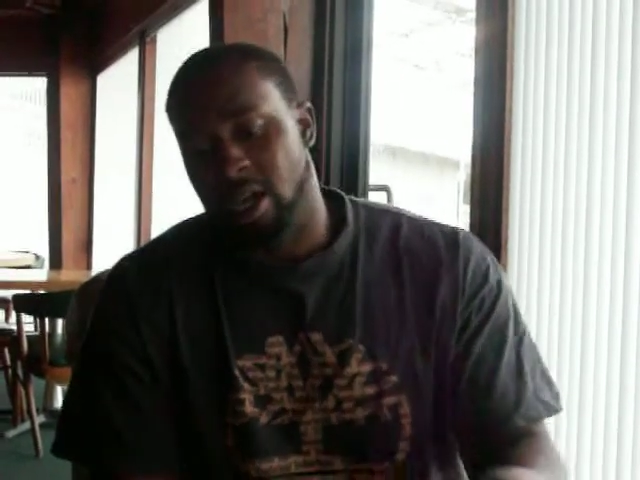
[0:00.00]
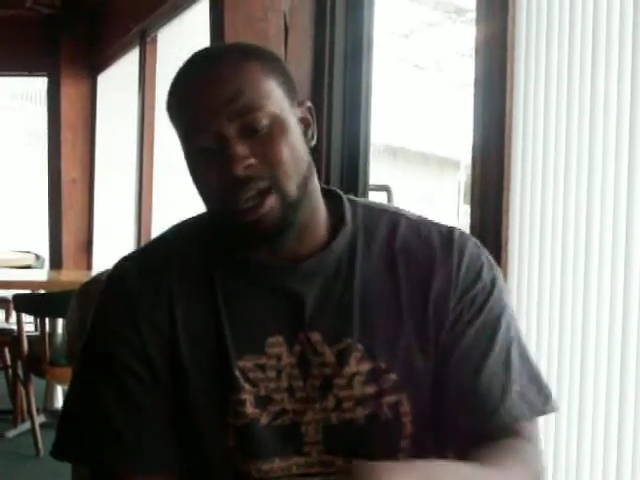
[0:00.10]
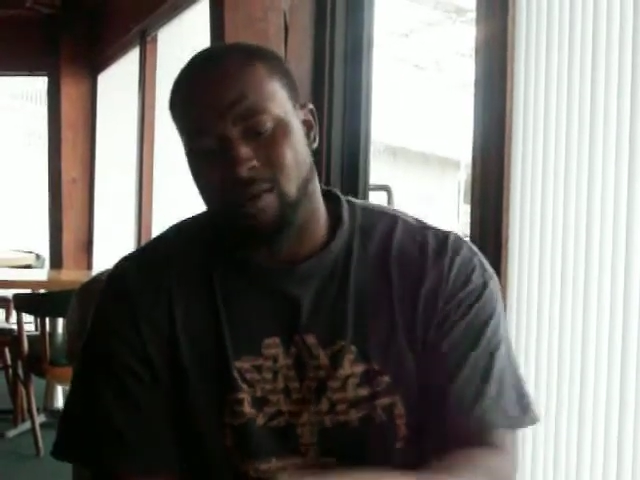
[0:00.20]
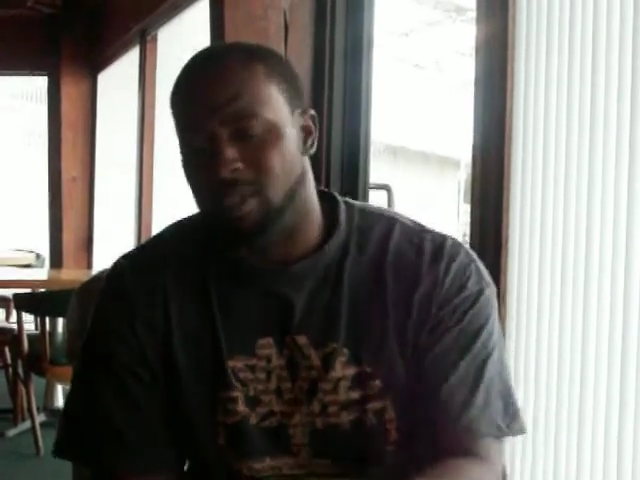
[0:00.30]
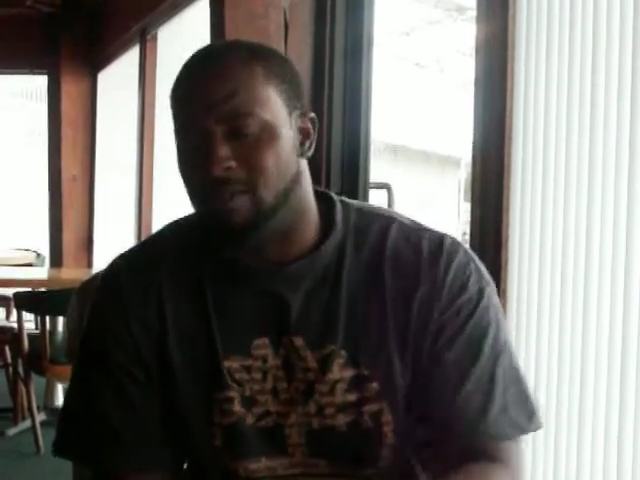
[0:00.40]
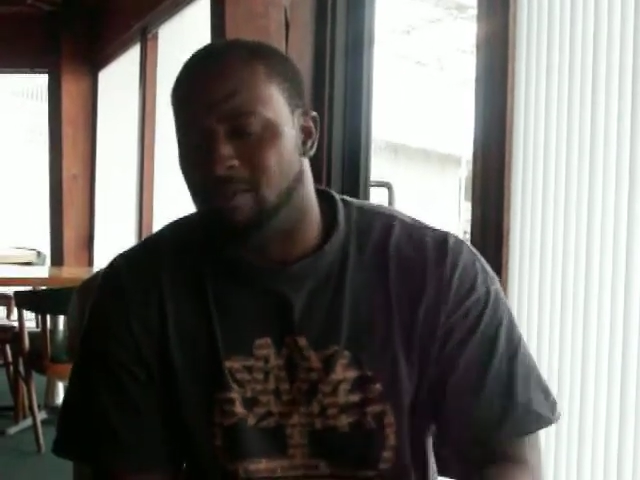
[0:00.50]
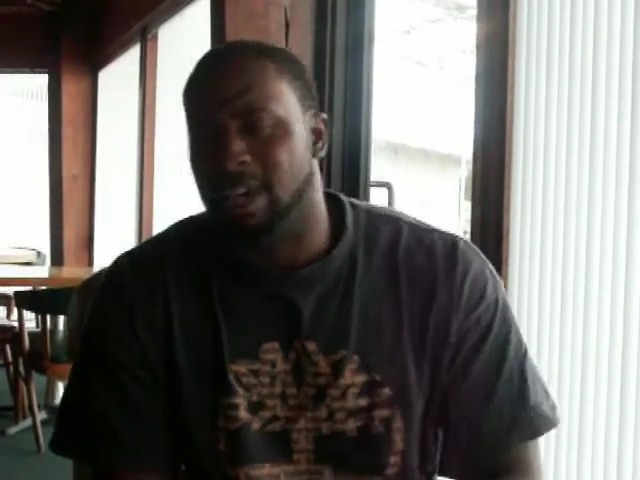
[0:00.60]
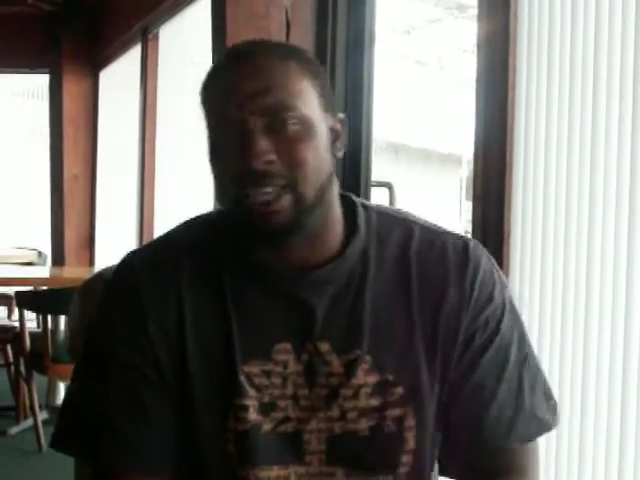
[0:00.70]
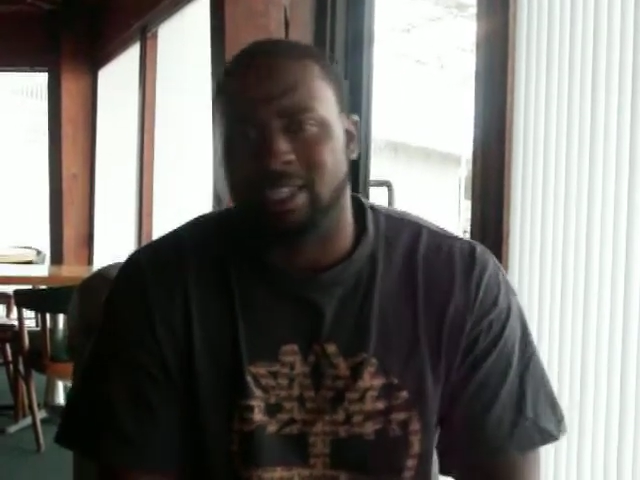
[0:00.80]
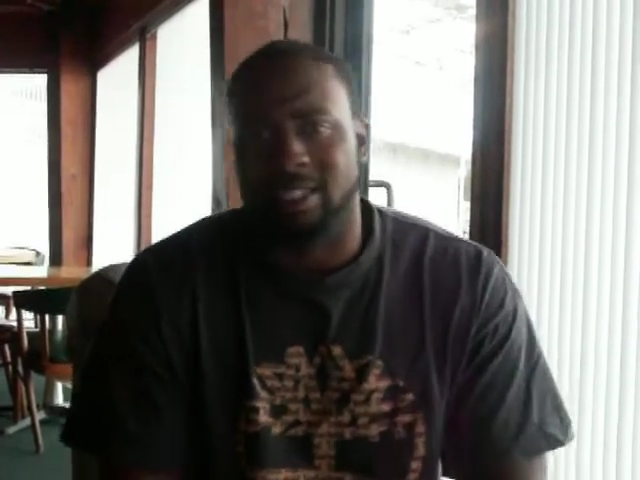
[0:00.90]
he went to
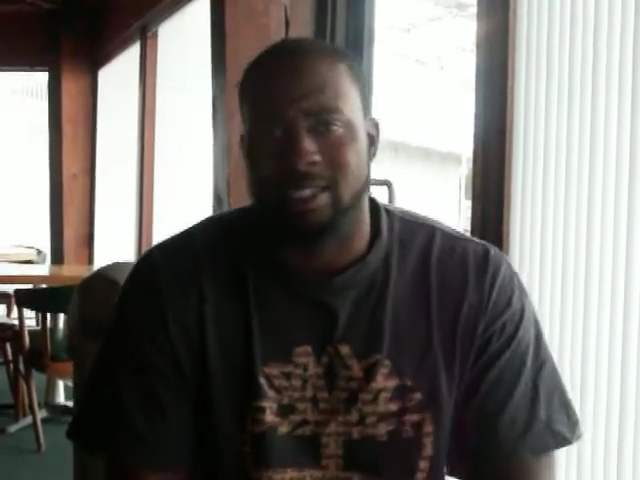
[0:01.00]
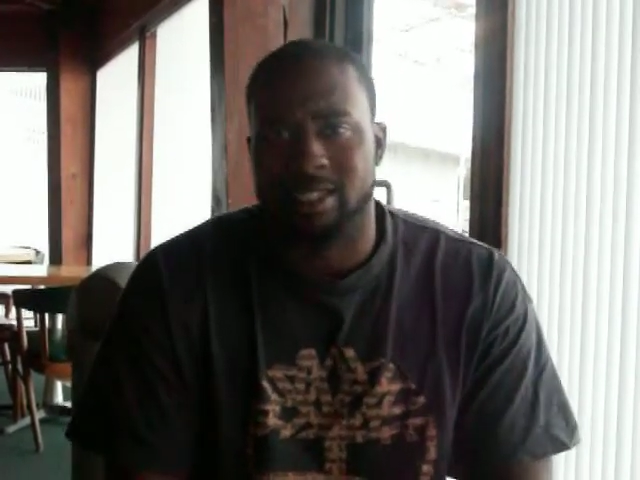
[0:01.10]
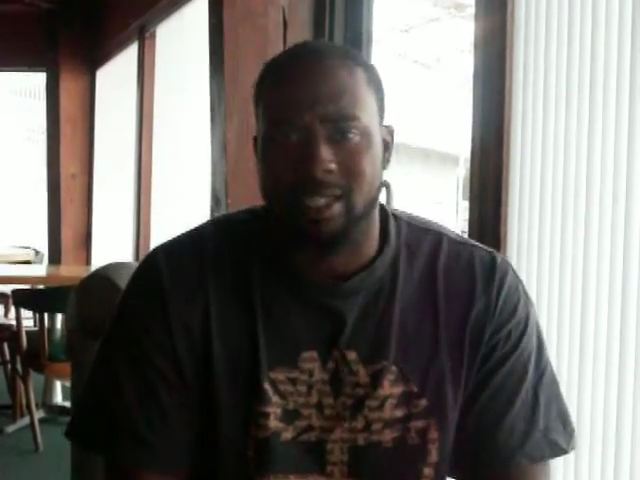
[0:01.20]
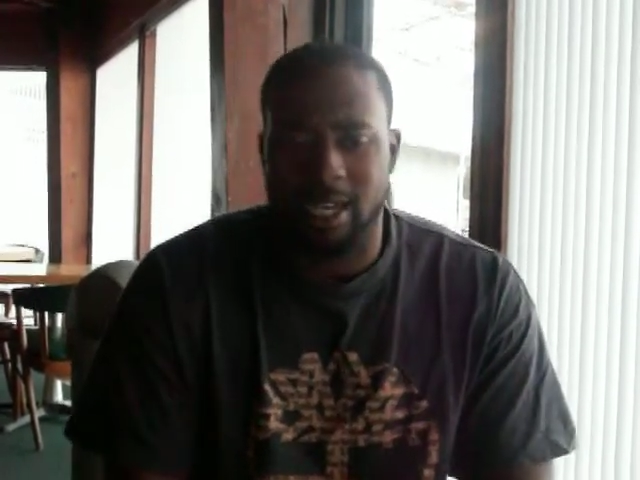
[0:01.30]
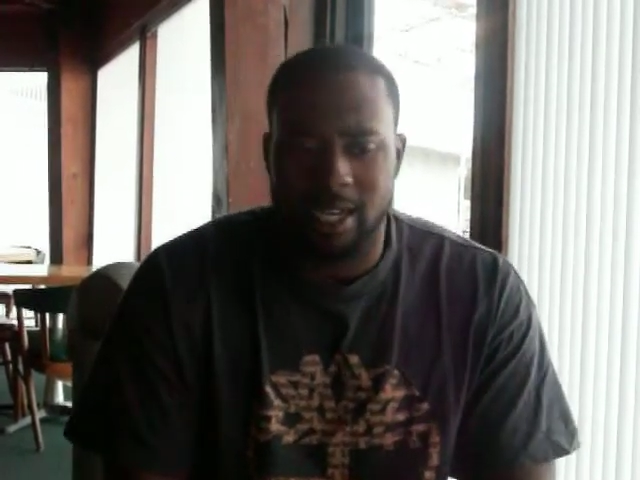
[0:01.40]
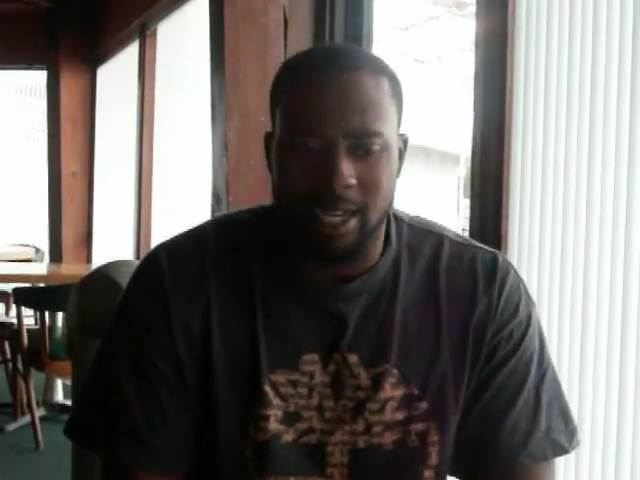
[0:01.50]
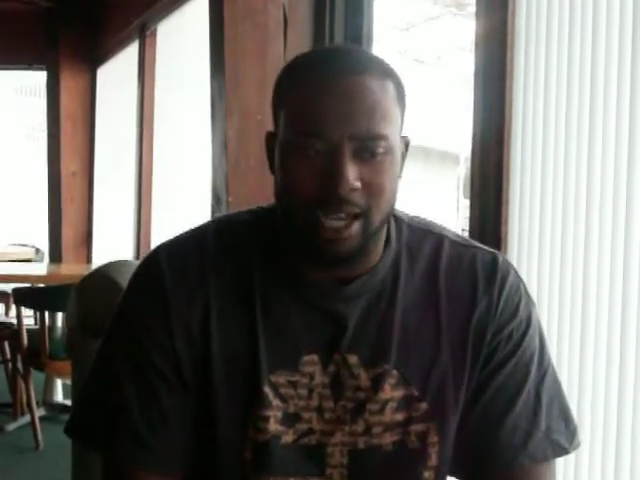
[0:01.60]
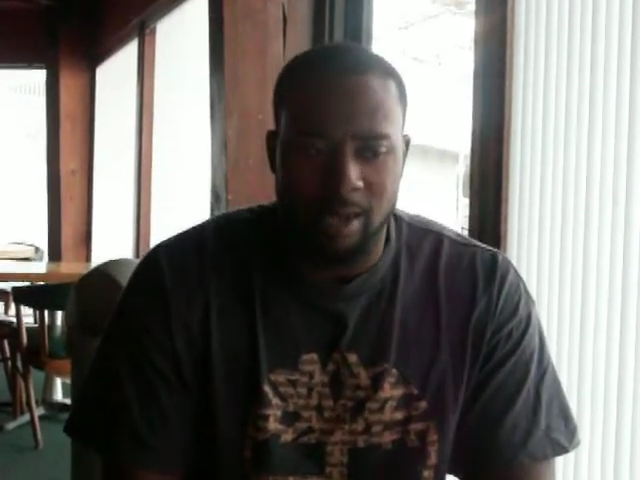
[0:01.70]
Vegas, and